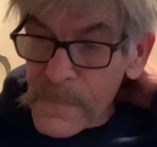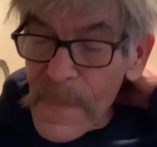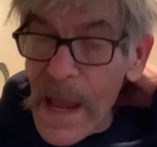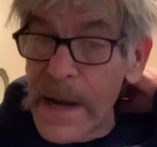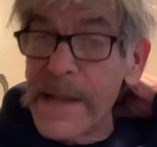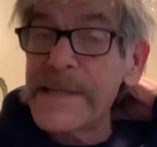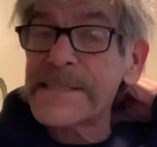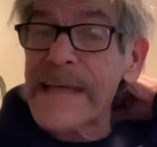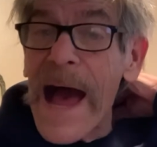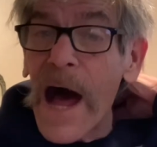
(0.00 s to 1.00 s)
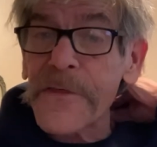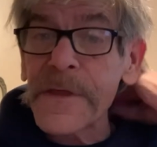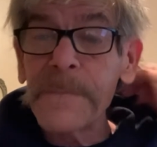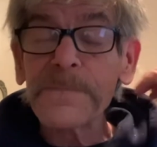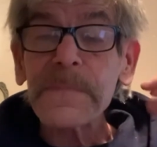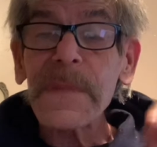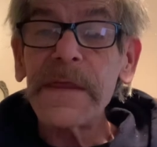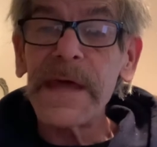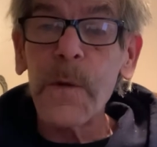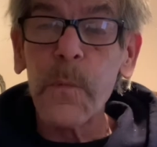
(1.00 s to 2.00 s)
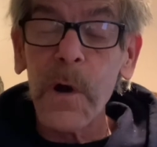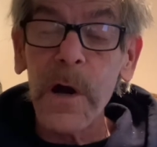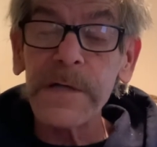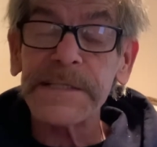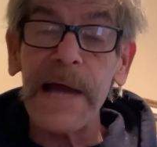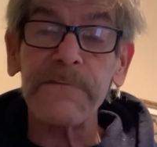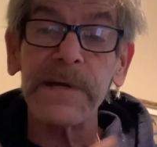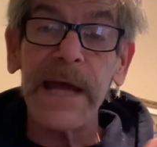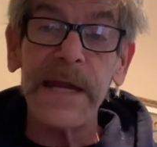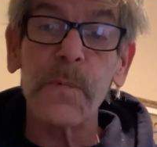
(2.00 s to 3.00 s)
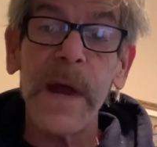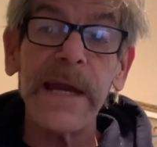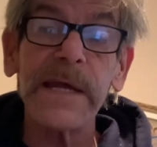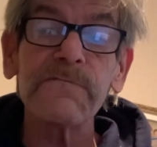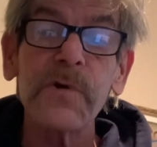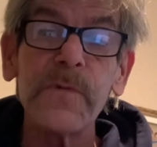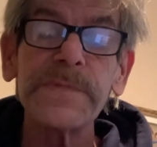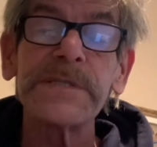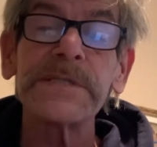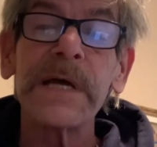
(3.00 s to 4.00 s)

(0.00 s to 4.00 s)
And in the South, there were segregated waiting rooms,